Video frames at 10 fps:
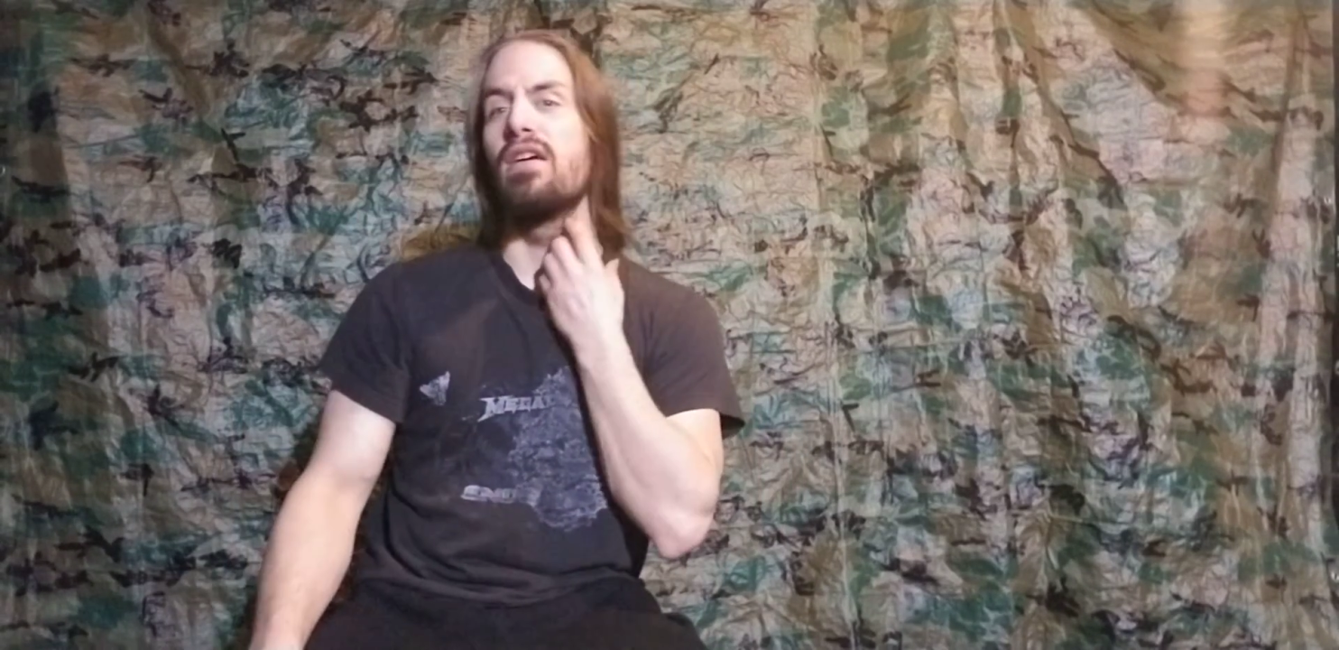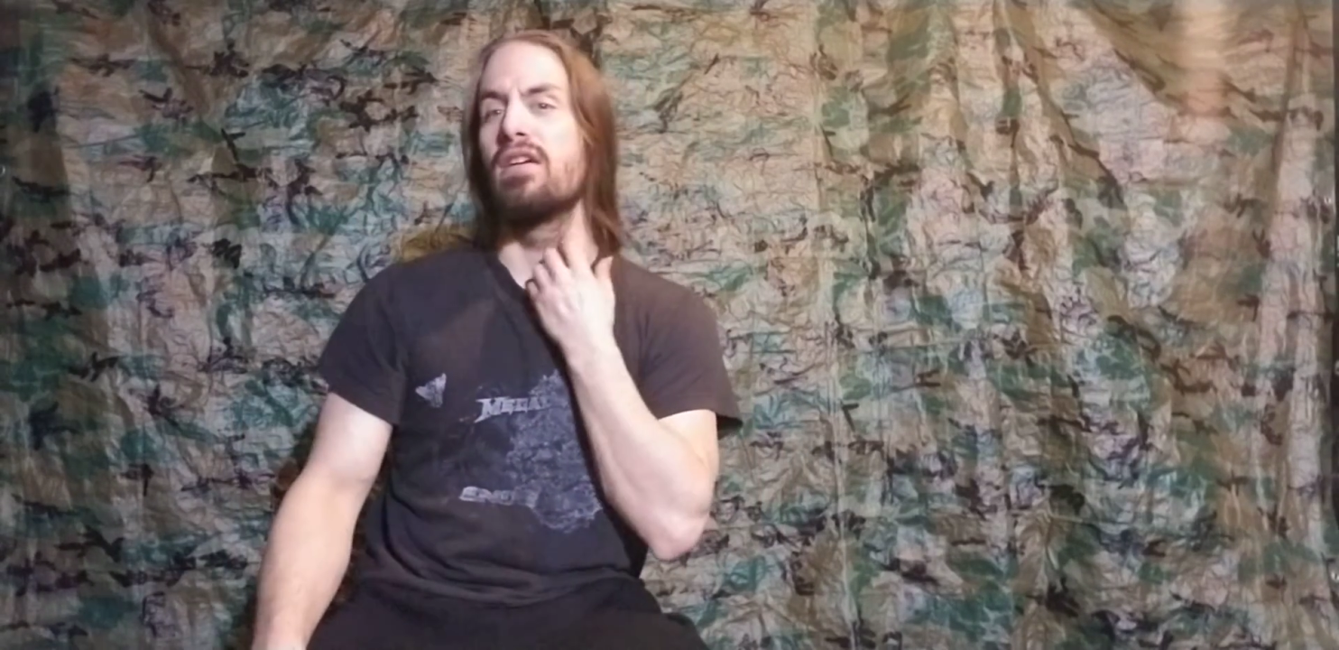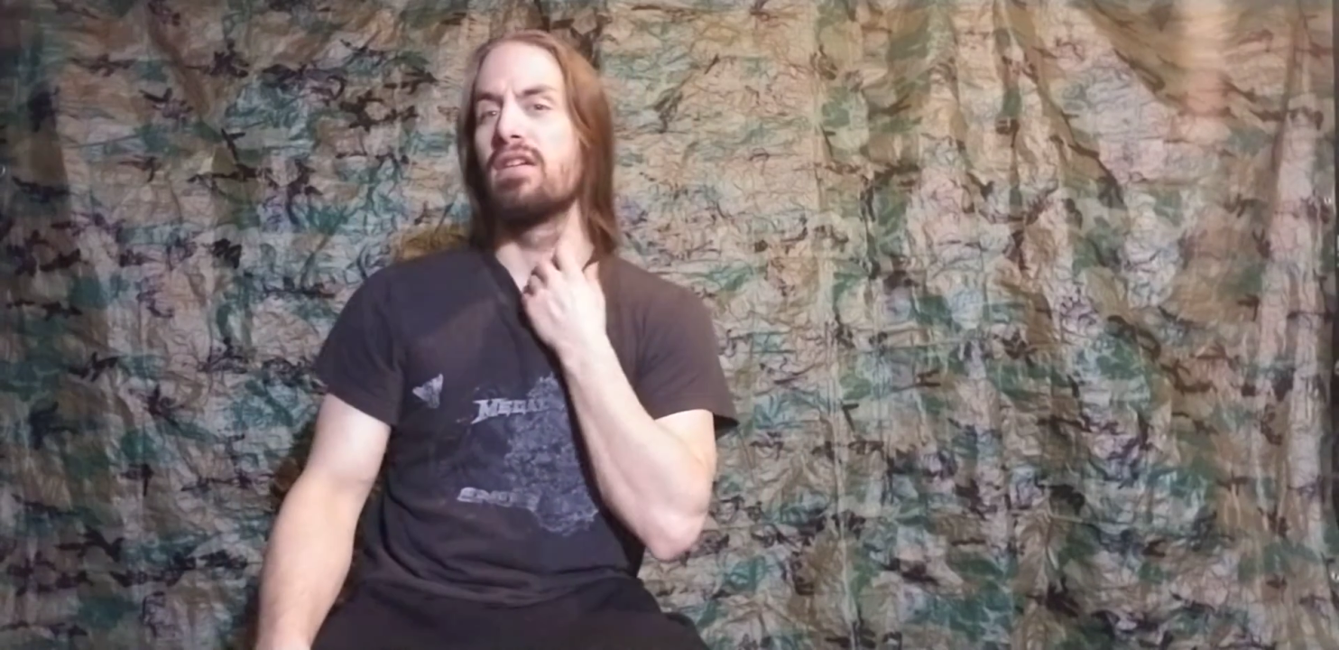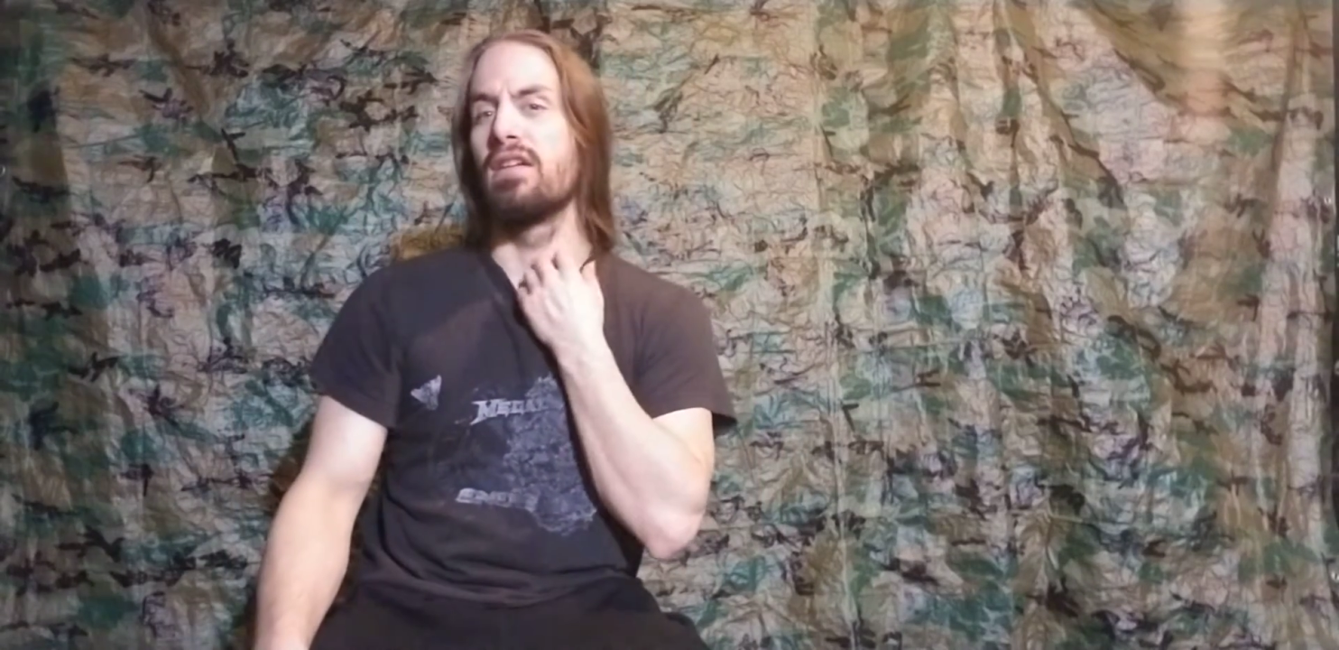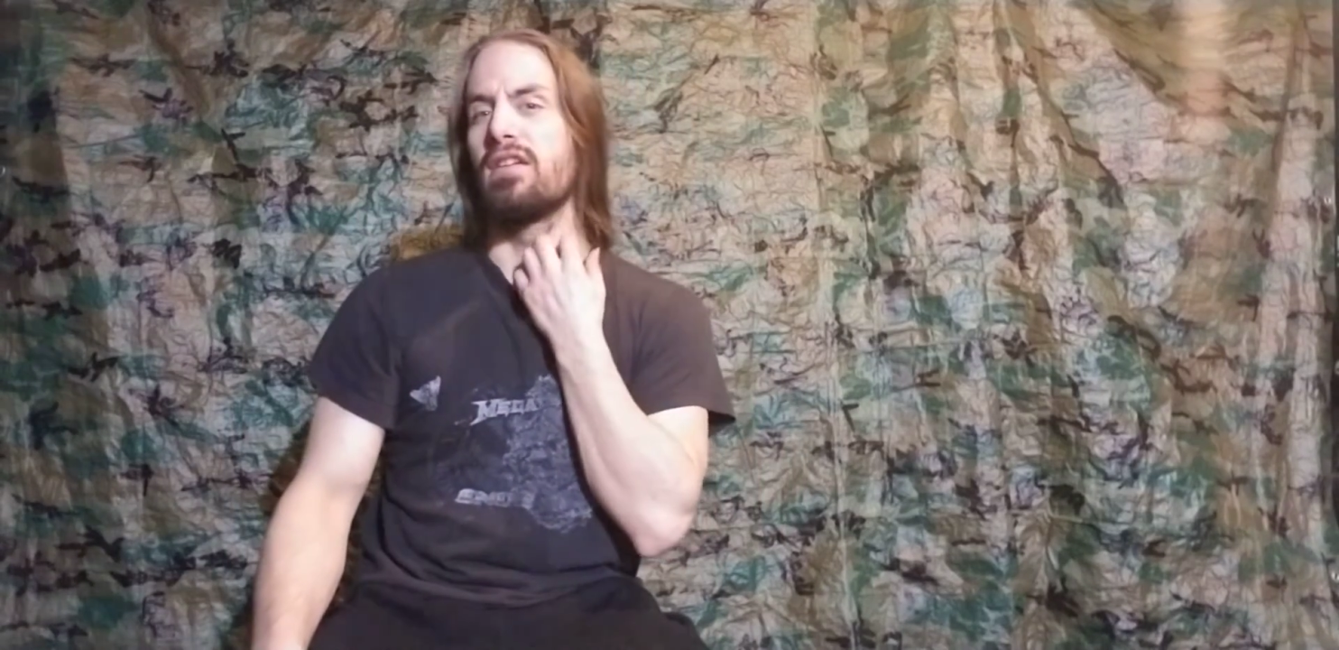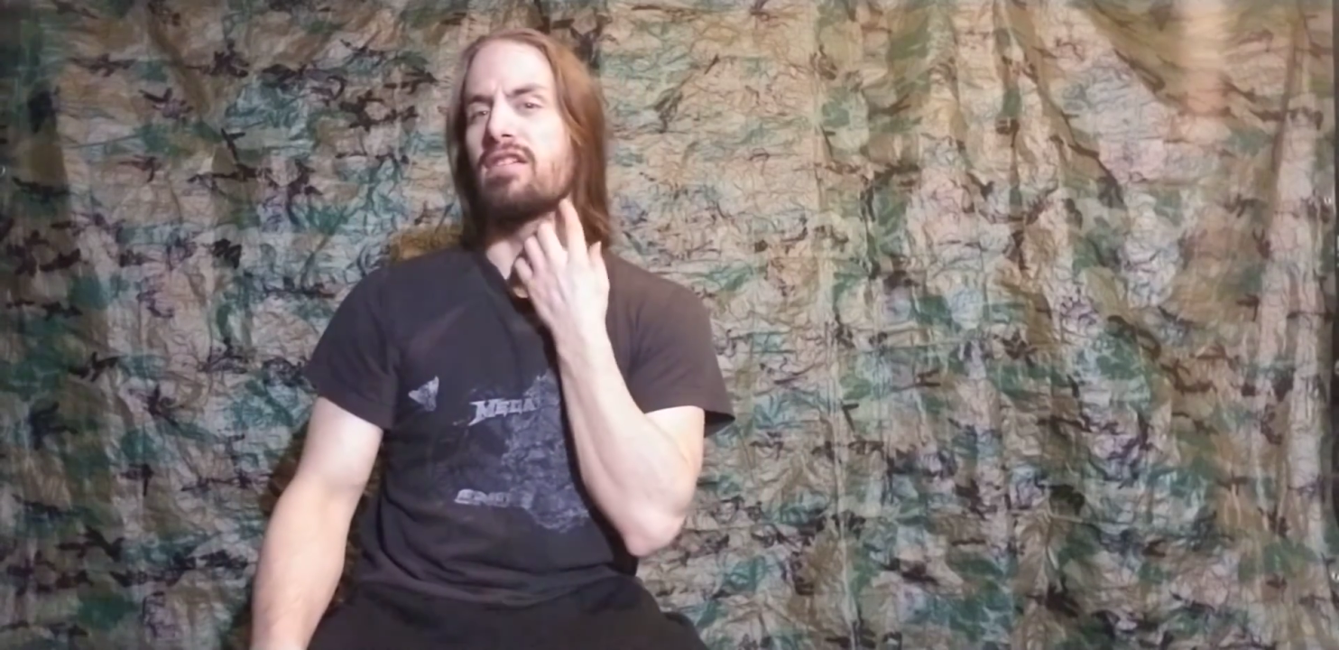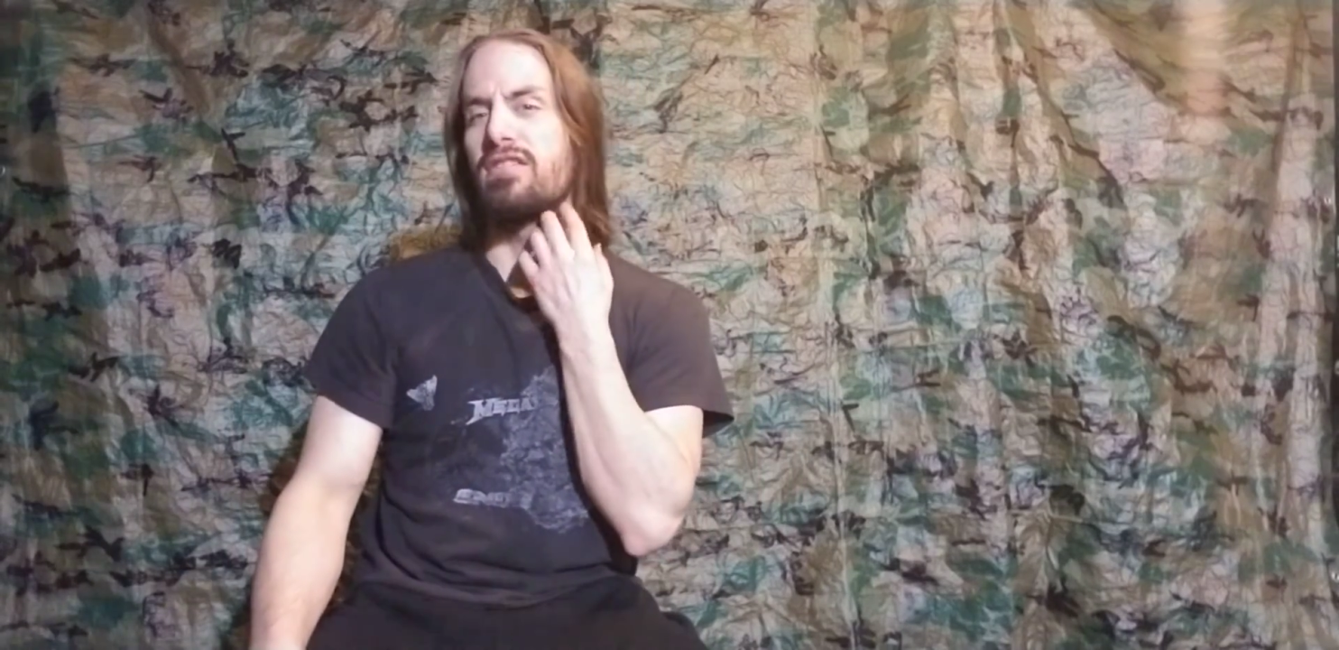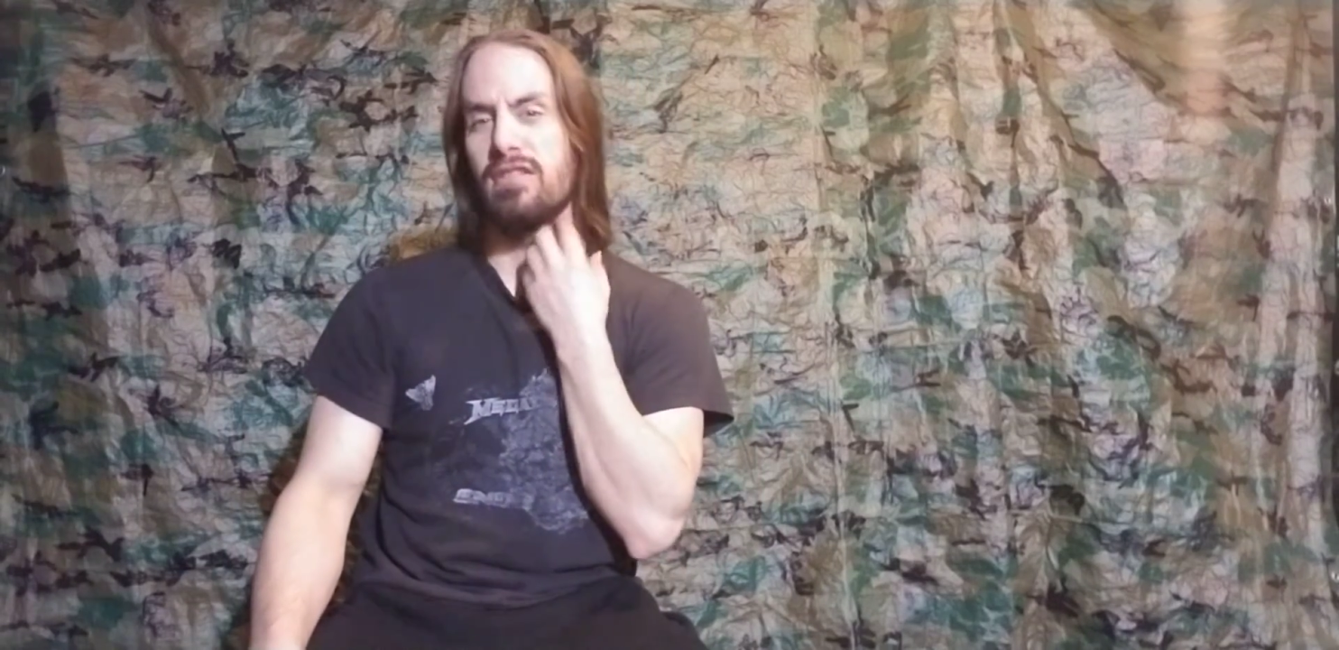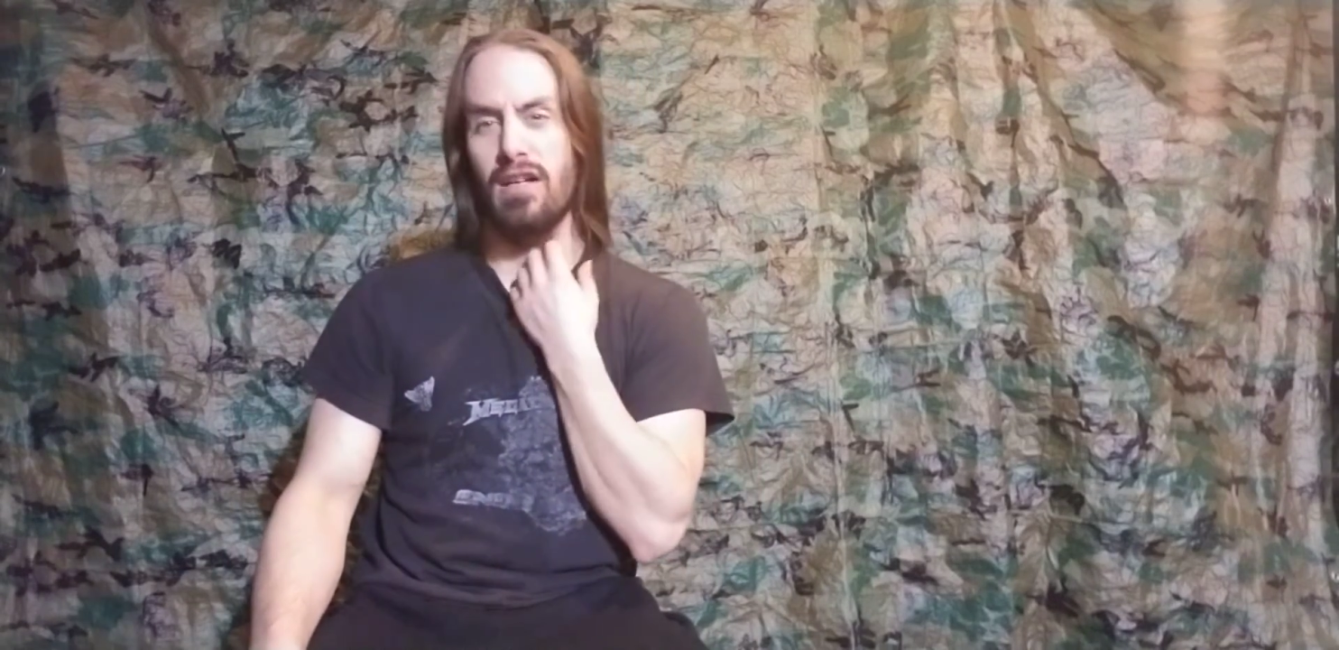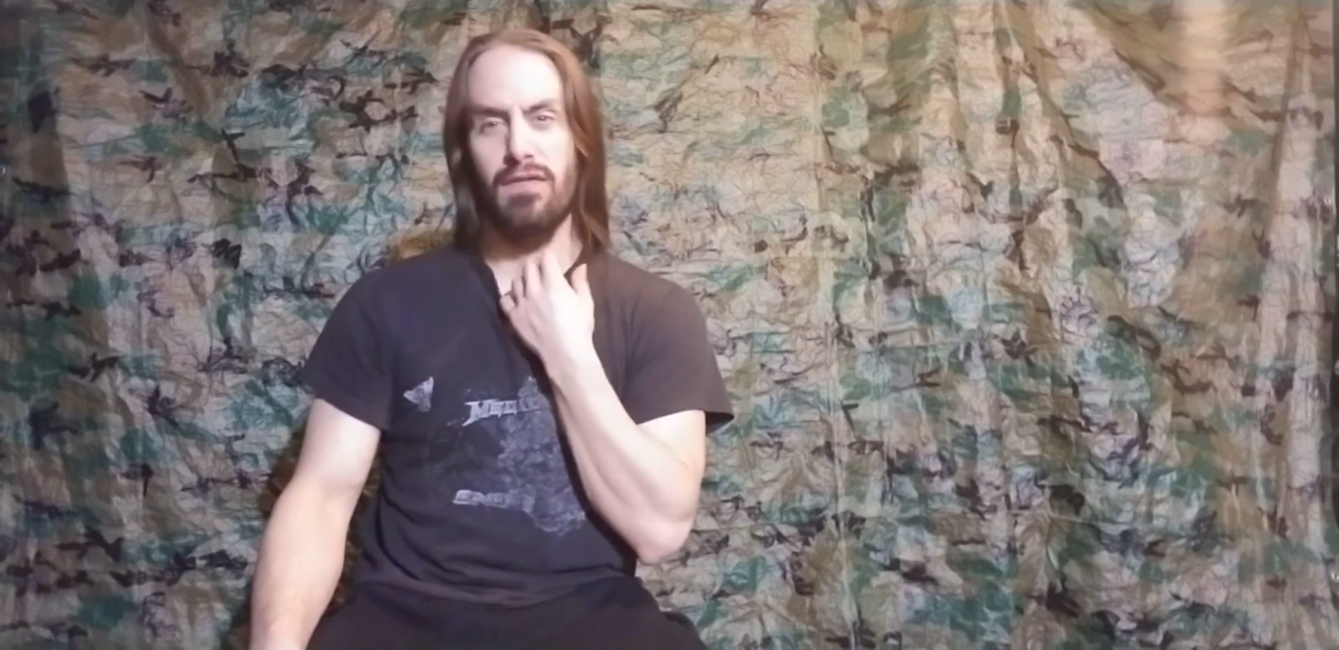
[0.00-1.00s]
and the
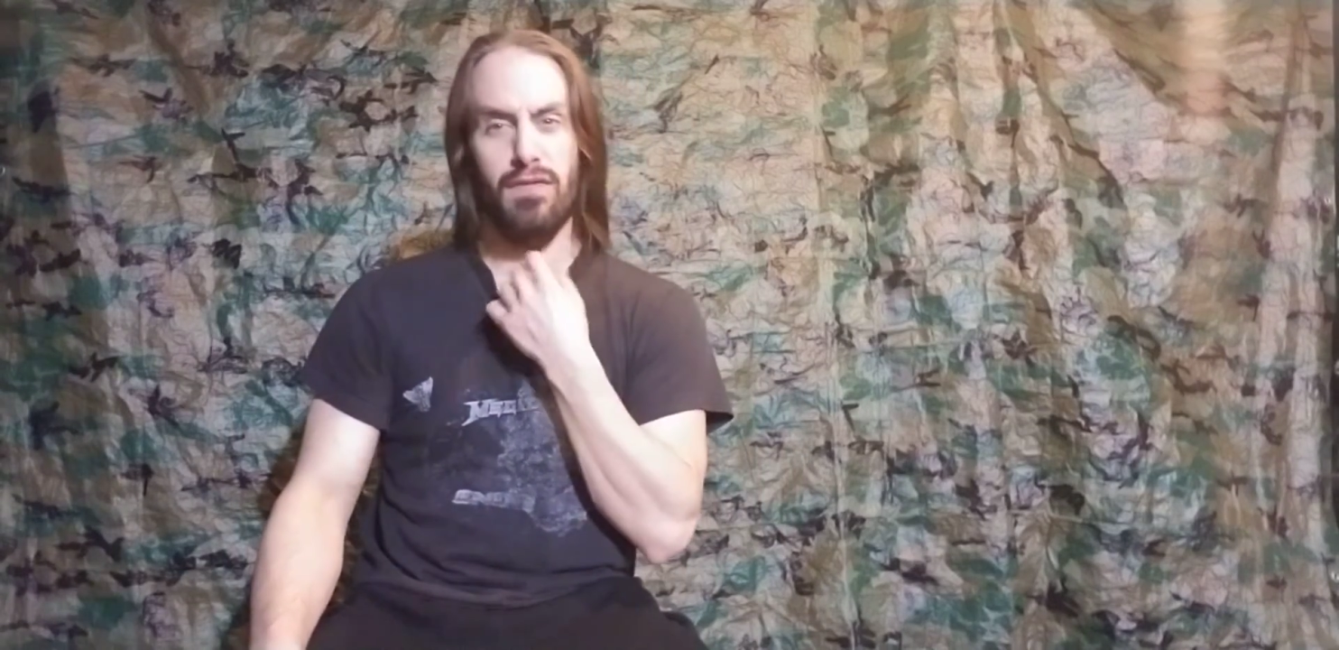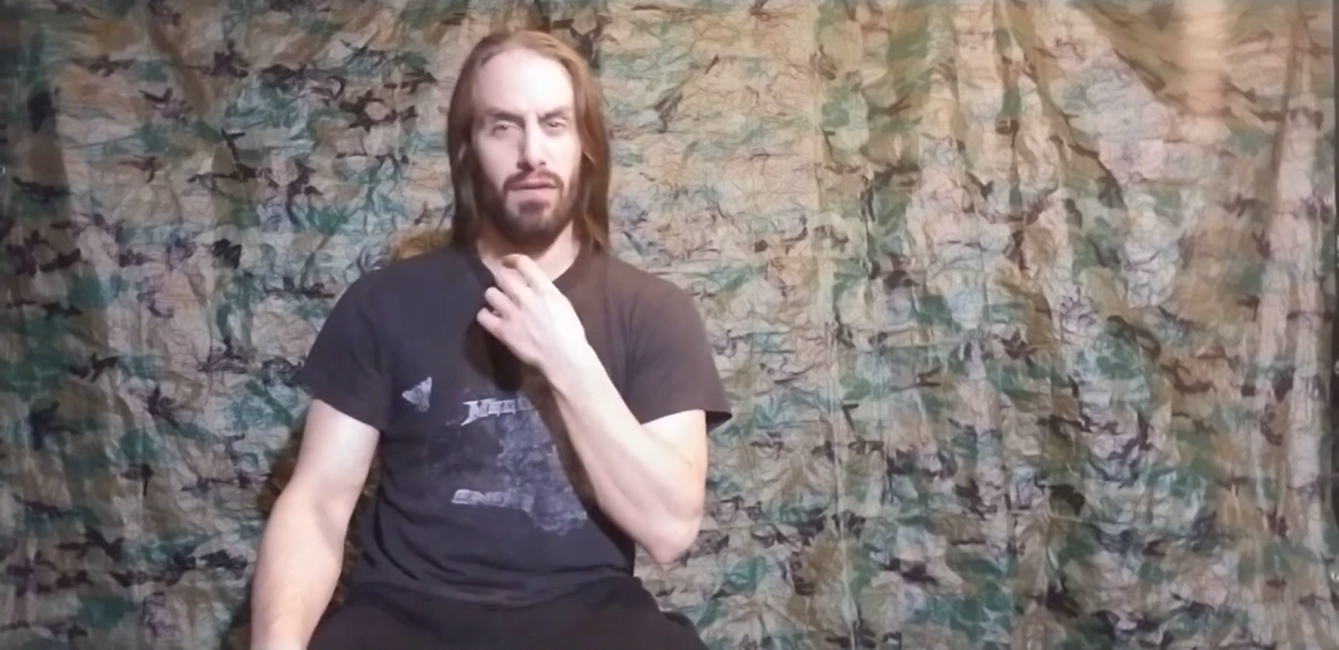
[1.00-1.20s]
stuff